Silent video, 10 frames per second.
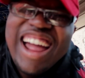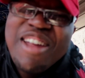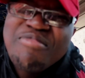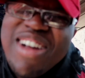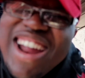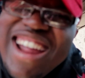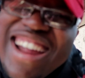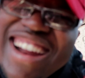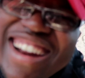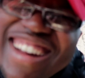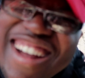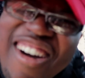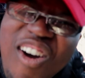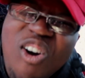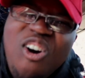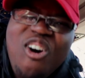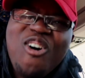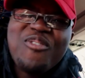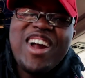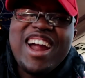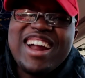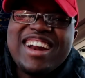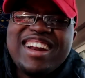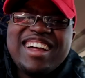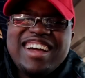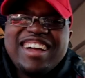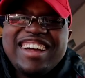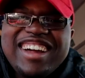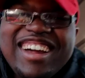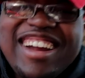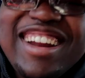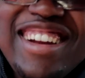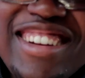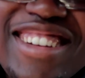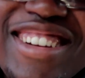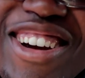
That me. Oh man, it's